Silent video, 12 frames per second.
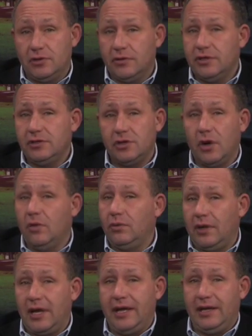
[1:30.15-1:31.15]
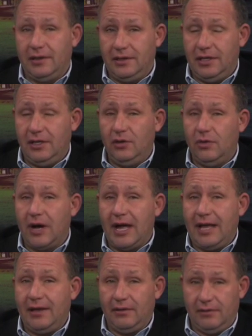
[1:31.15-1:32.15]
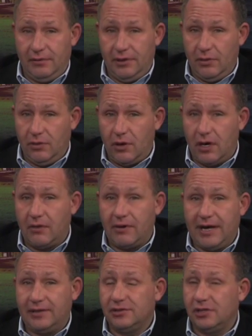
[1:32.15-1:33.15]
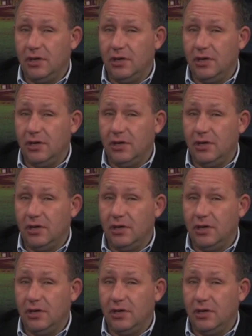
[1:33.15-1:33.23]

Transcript: juries don't like DUI, you know, car wrecks.